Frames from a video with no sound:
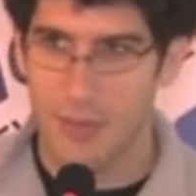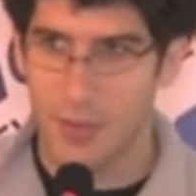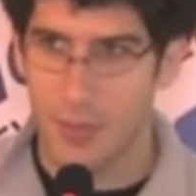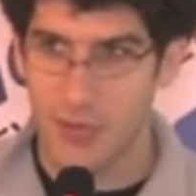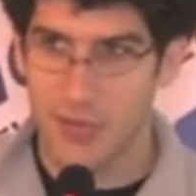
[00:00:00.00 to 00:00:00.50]

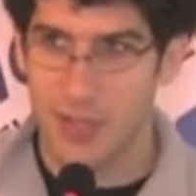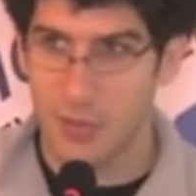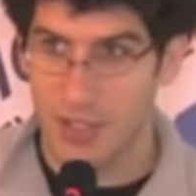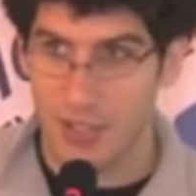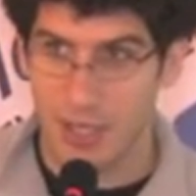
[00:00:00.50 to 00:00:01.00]
the person they
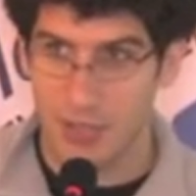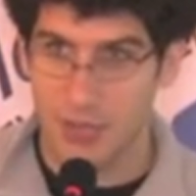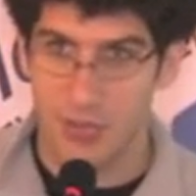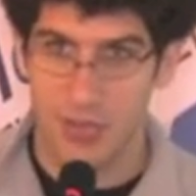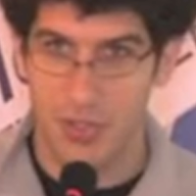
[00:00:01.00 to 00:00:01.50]
want to talk
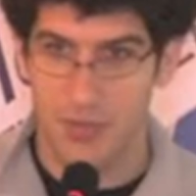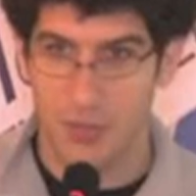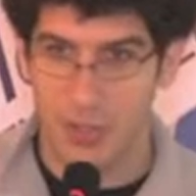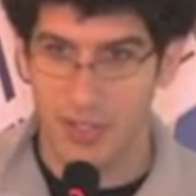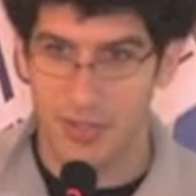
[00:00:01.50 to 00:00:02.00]
to using their
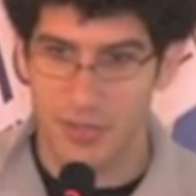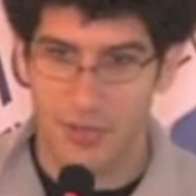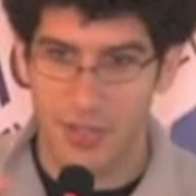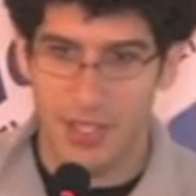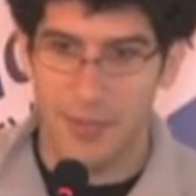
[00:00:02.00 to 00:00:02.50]
voice or
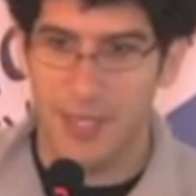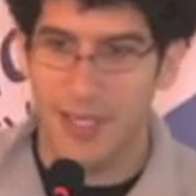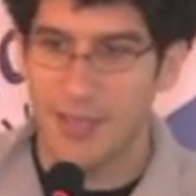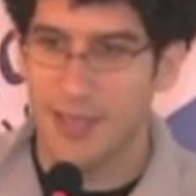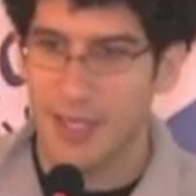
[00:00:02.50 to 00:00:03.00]
their
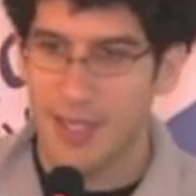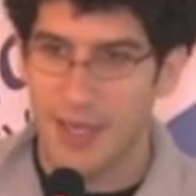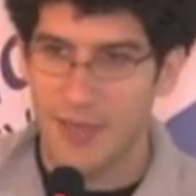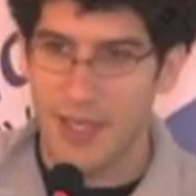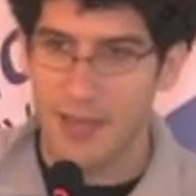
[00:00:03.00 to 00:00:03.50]
keypad,
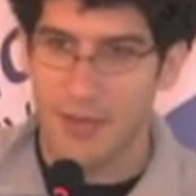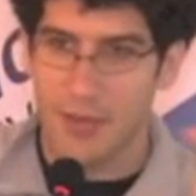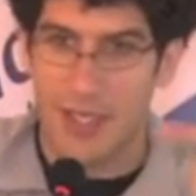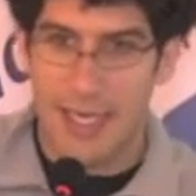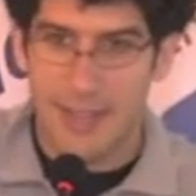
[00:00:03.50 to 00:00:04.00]
and then
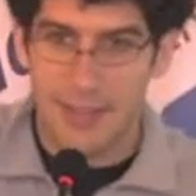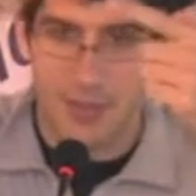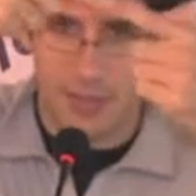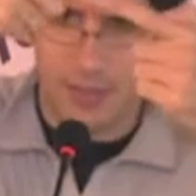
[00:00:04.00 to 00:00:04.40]
they're connected to